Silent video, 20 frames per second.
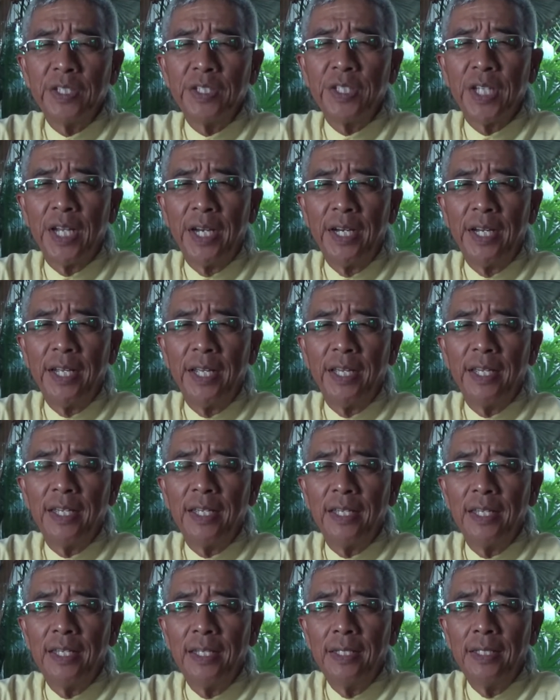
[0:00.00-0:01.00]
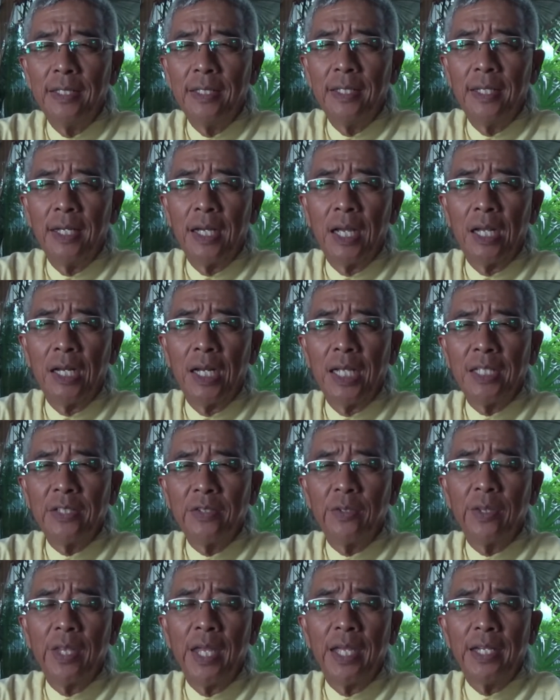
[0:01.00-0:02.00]
Sunday. I'd like
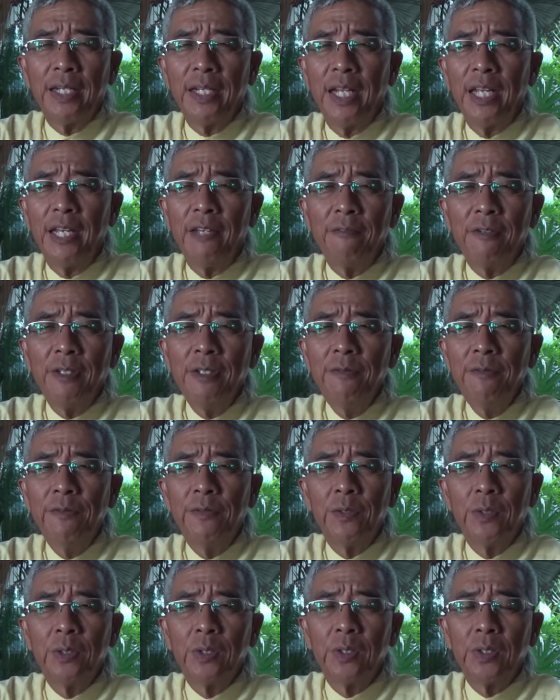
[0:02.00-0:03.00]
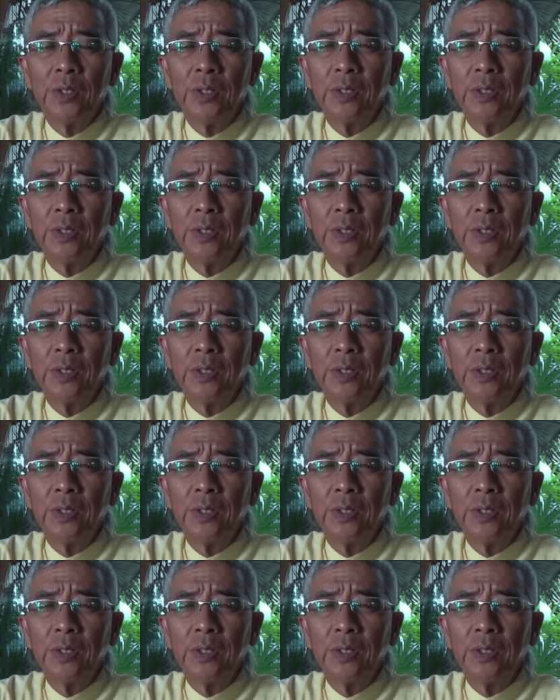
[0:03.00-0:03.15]
to thank David for